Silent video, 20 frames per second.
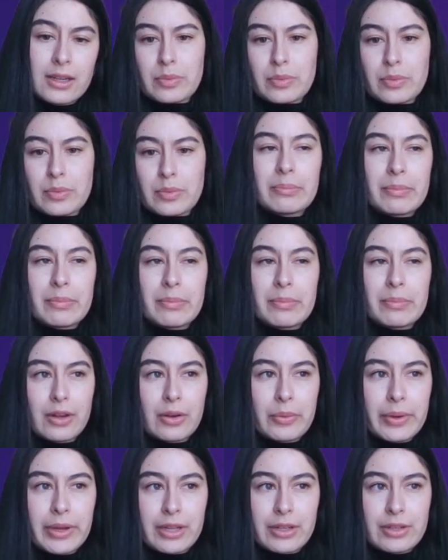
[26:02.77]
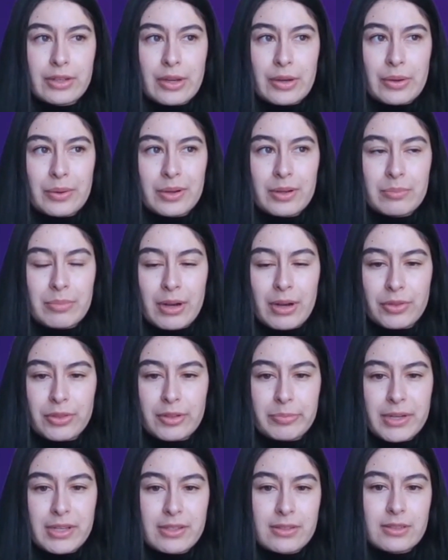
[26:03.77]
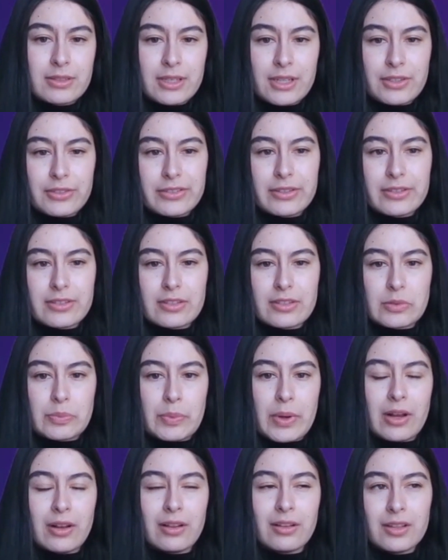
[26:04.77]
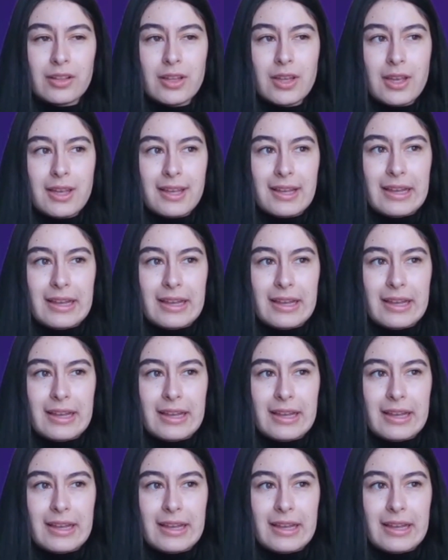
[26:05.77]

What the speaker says: wanted to make a quick note about the presentations as well.